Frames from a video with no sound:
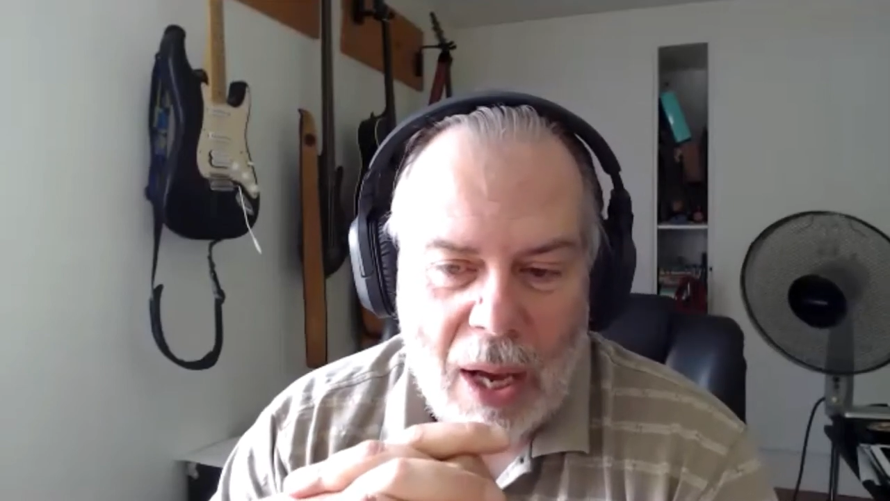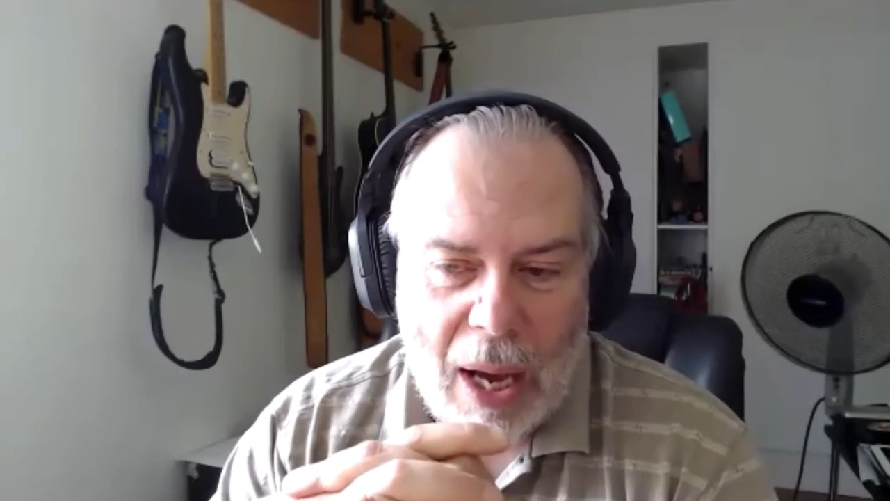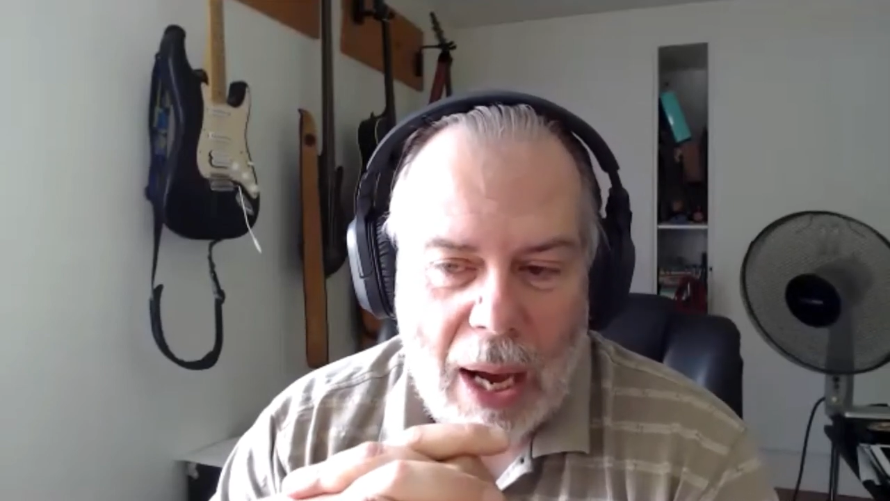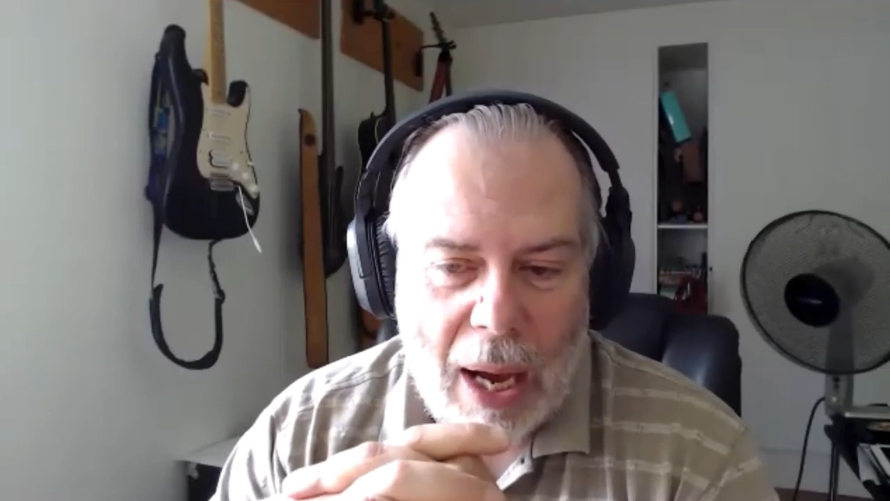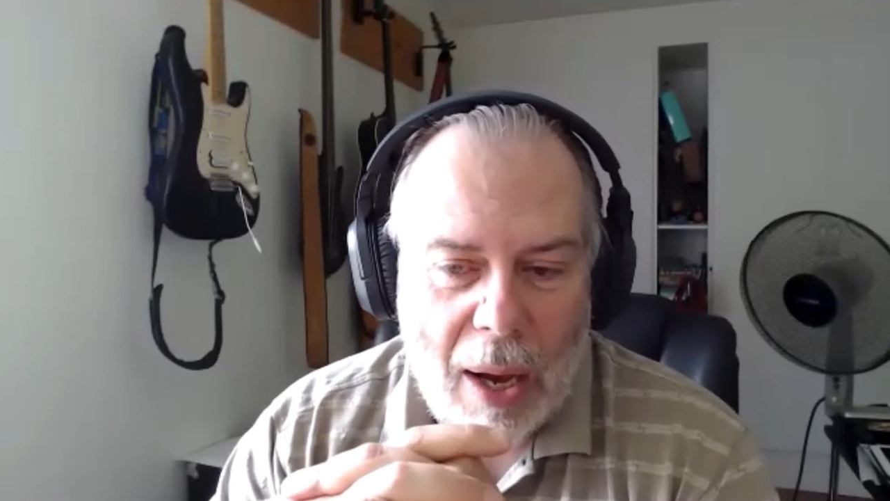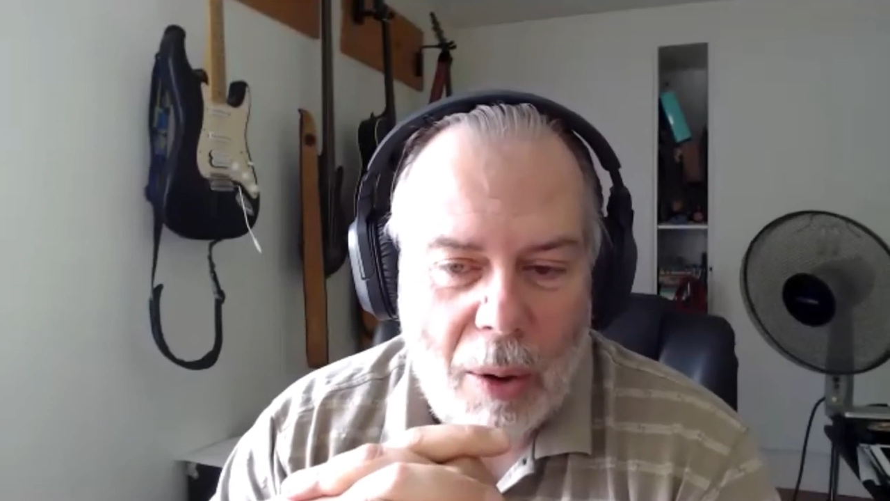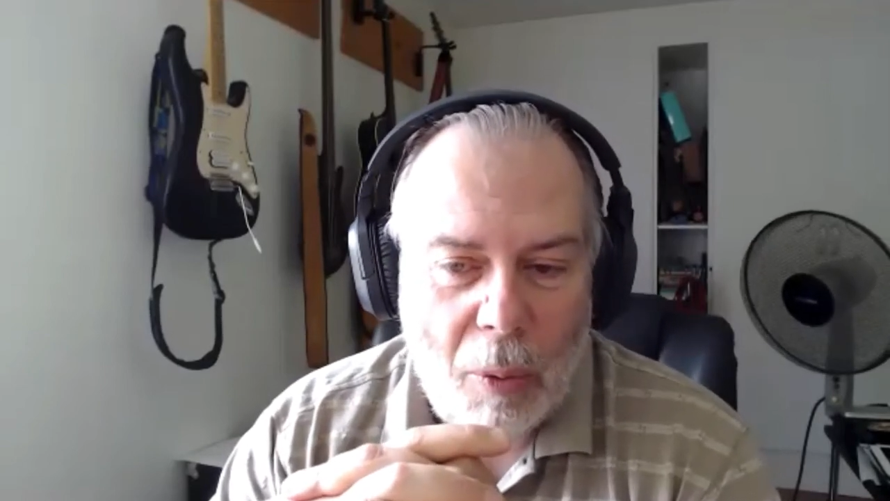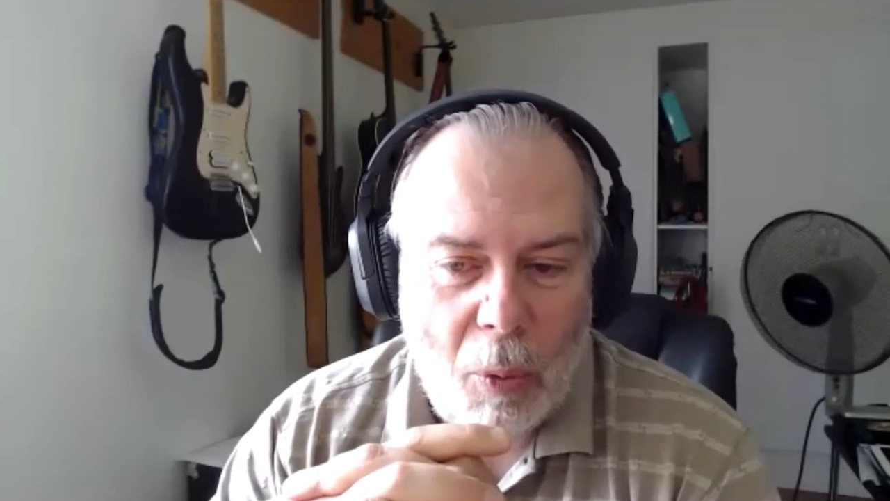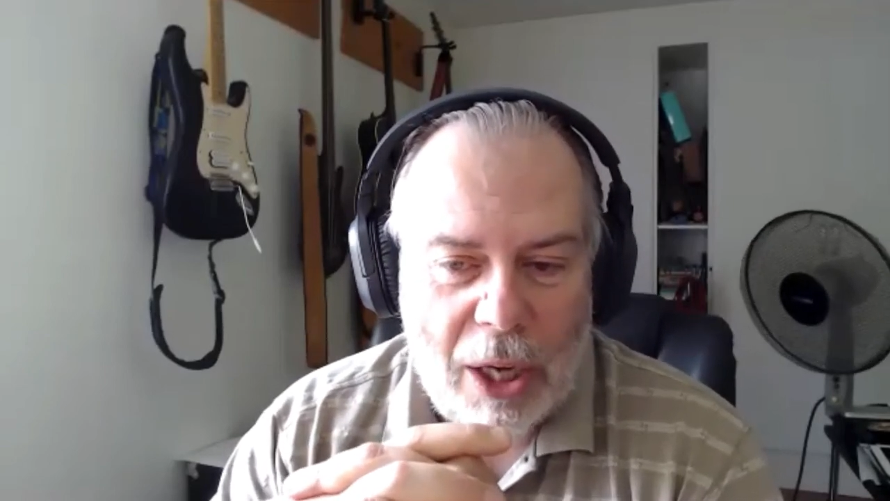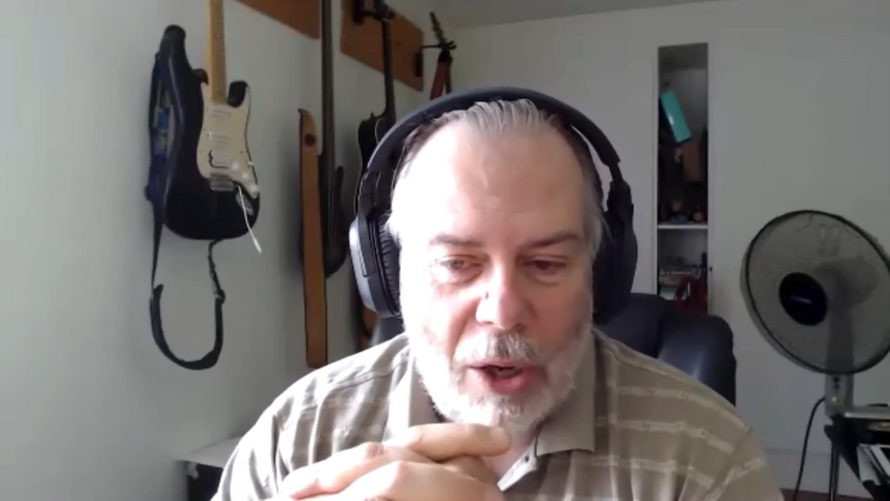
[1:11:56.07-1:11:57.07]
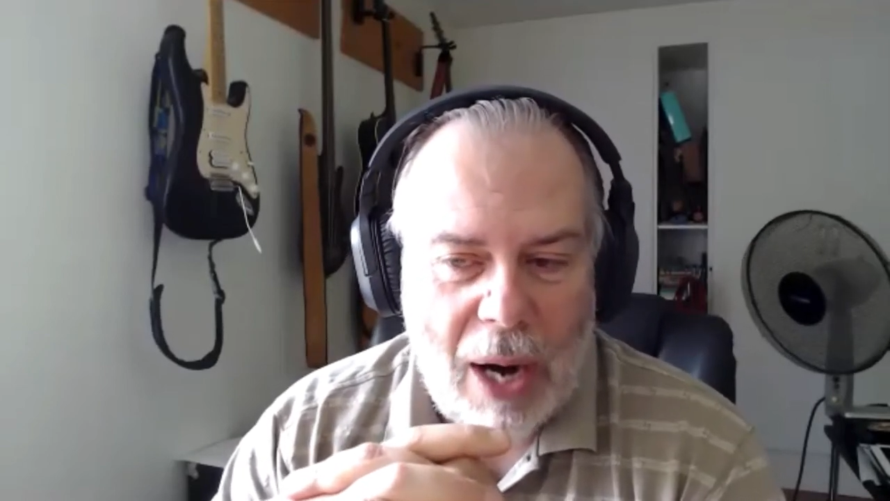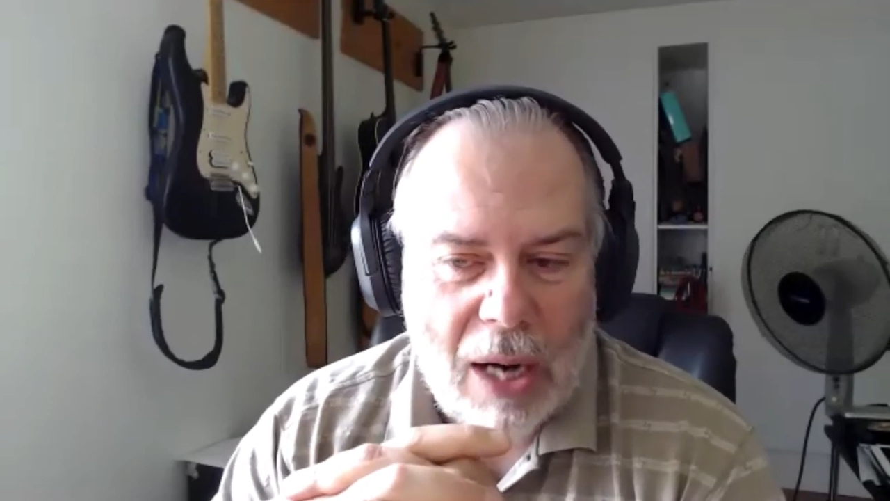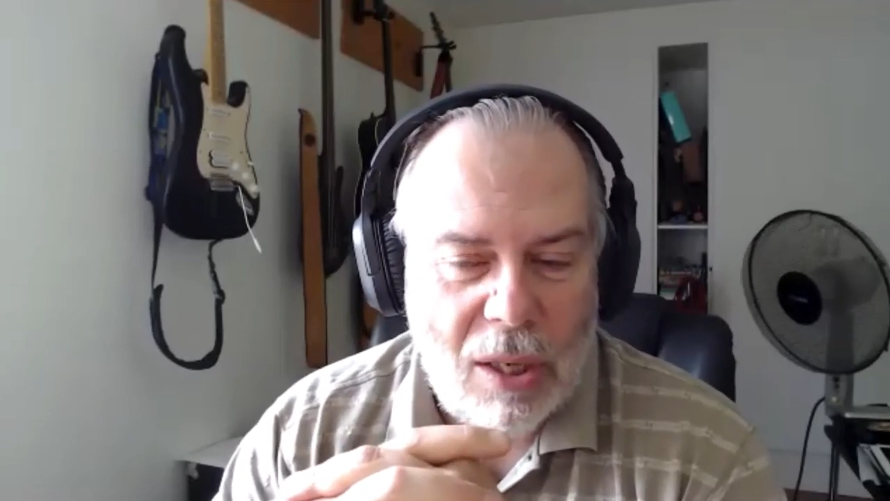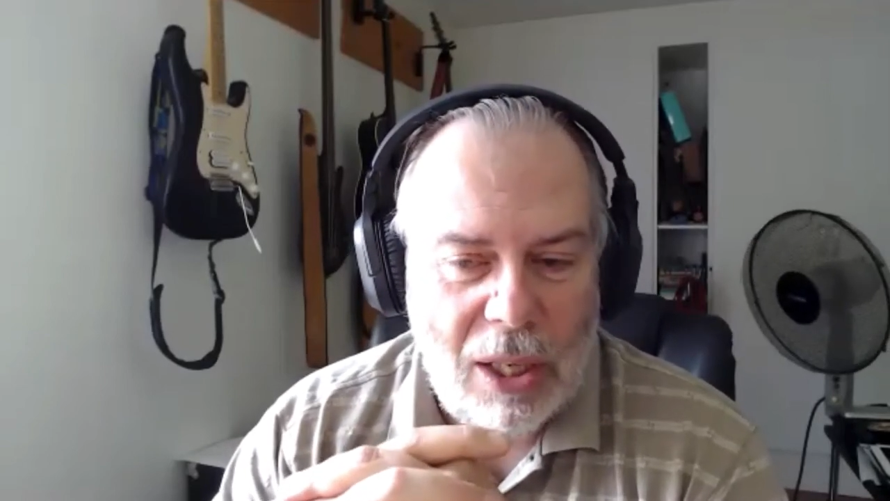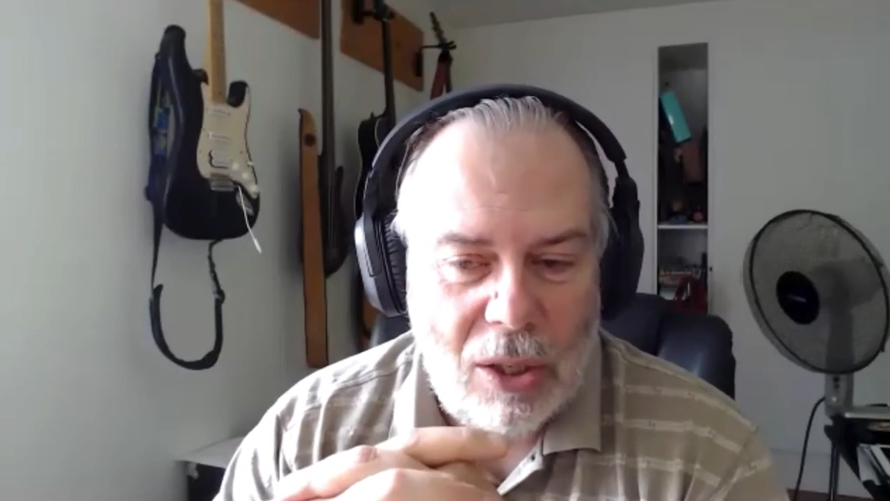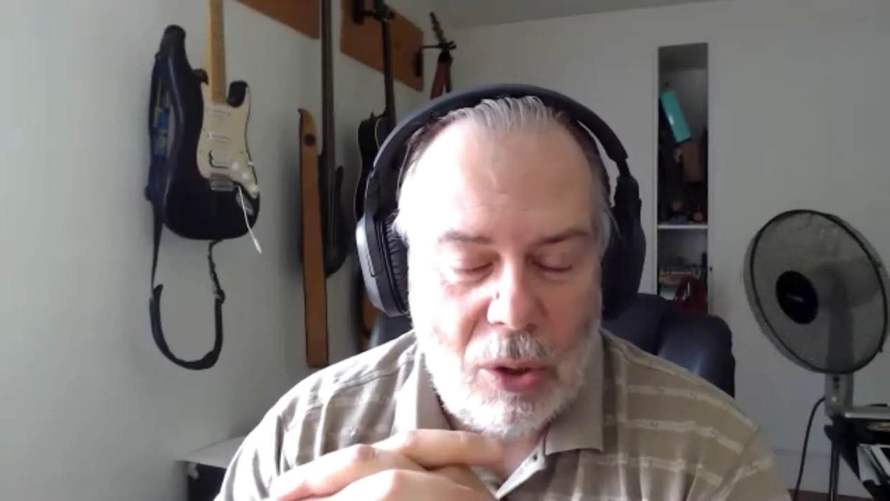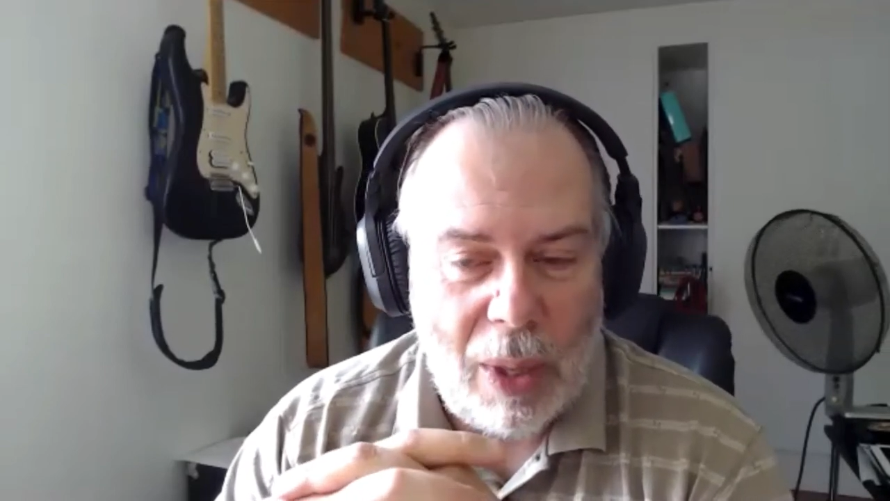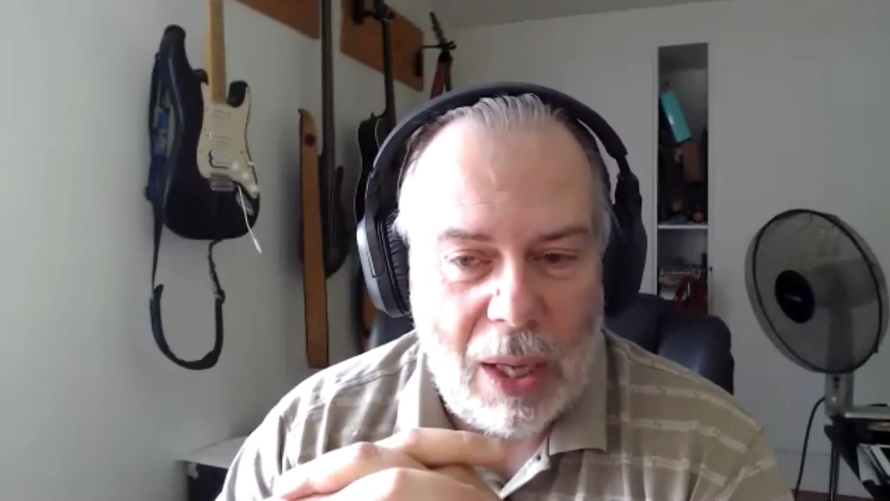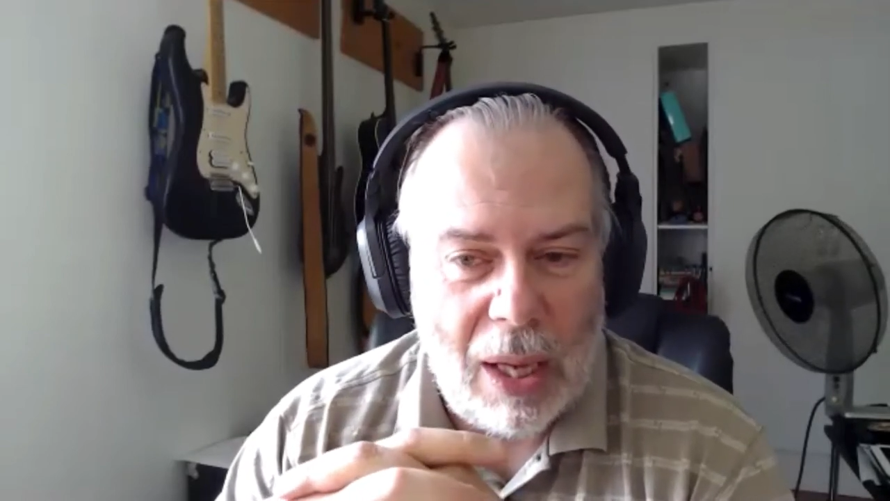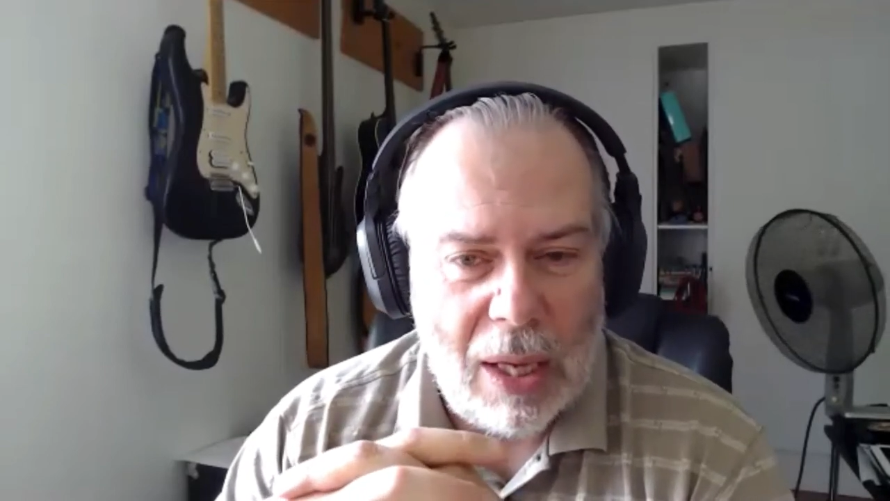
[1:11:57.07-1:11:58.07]
what you're actually
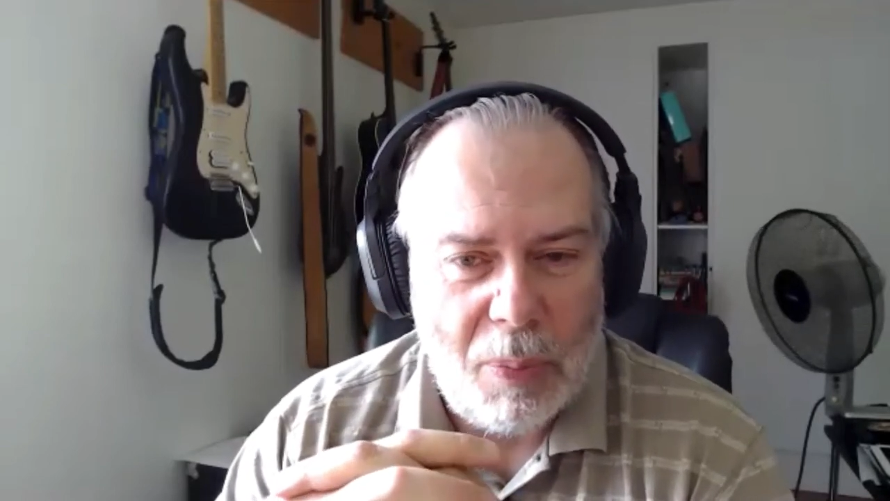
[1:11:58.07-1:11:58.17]
doing is